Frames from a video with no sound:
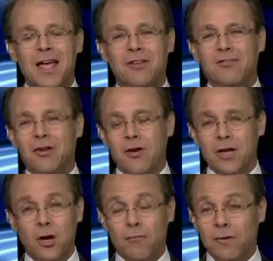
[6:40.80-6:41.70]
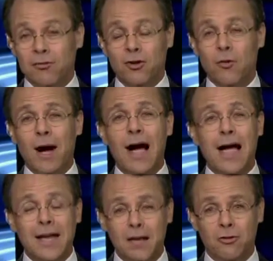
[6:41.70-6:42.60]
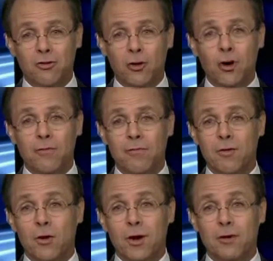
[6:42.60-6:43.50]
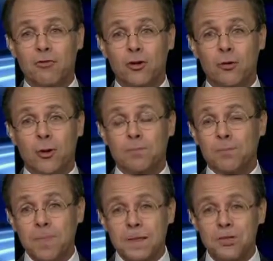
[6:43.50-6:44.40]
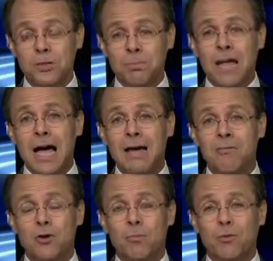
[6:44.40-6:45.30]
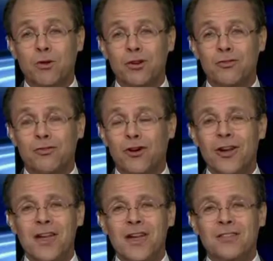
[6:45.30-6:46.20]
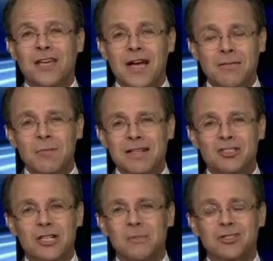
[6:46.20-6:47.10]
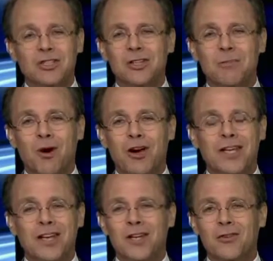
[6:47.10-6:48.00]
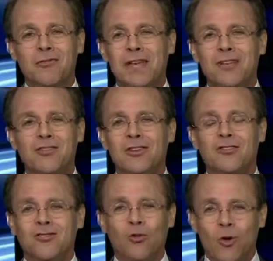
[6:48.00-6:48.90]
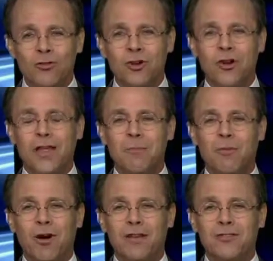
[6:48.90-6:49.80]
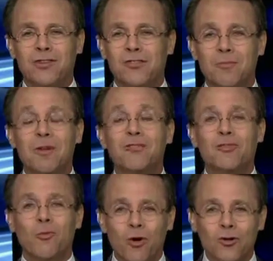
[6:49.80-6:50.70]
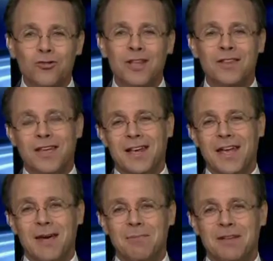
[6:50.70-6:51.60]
as to, if it's too high, conserve if you're a consumer, supply if you're a producer. The government jumps into the market, intervenes, and distorts all that price system. It's the worst thing that can happen.